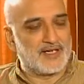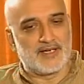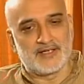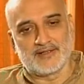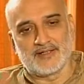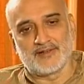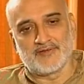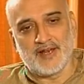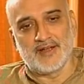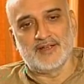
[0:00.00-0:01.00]
are
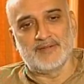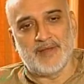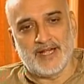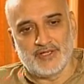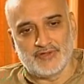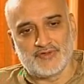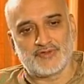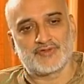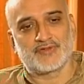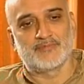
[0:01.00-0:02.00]
run and
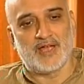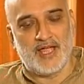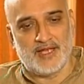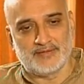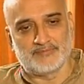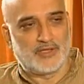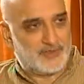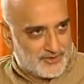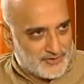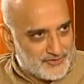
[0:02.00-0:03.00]
managed by
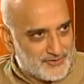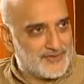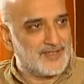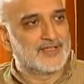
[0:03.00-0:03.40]
politicians,